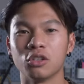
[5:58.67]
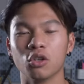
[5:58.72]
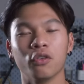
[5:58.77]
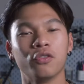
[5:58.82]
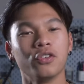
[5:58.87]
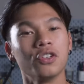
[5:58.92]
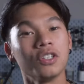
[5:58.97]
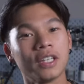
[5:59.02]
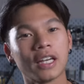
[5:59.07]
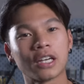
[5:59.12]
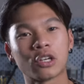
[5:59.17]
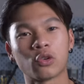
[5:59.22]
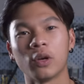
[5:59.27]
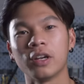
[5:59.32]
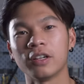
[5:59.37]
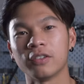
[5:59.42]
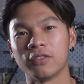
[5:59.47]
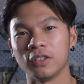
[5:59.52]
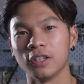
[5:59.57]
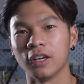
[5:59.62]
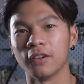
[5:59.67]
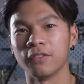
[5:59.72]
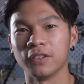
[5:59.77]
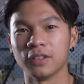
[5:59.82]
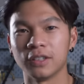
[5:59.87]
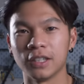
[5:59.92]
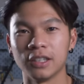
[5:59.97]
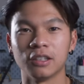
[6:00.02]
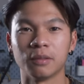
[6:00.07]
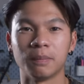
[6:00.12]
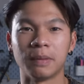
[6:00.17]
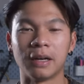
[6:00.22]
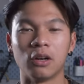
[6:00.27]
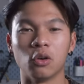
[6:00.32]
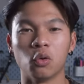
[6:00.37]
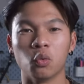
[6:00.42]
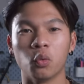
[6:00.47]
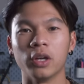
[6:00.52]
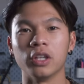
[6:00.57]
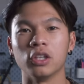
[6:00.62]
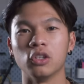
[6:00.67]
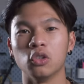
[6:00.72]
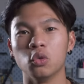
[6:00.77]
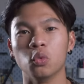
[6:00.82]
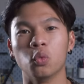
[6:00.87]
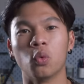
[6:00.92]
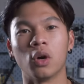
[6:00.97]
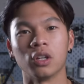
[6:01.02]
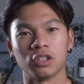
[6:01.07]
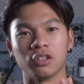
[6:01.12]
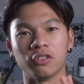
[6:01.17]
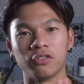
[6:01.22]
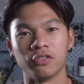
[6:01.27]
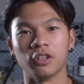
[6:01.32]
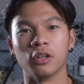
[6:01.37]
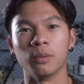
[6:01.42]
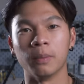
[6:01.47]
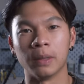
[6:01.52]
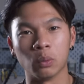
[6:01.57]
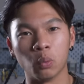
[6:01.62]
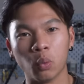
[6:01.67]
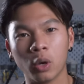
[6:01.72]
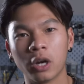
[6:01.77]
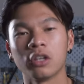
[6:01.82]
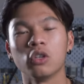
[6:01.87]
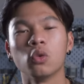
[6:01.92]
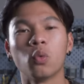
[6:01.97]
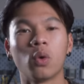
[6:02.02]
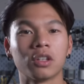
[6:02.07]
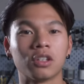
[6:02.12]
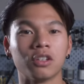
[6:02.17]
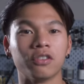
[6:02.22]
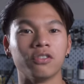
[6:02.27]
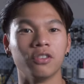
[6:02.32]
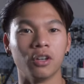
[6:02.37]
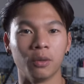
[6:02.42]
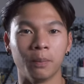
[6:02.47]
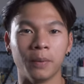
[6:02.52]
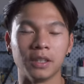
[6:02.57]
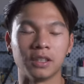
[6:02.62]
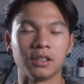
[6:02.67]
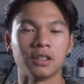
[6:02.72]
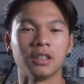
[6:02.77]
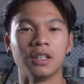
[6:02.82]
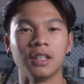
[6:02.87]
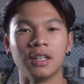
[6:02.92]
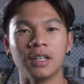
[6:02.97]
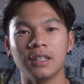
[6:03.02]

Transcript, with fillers: So if you can get creative enough and think about what you want to film and where you want to film it,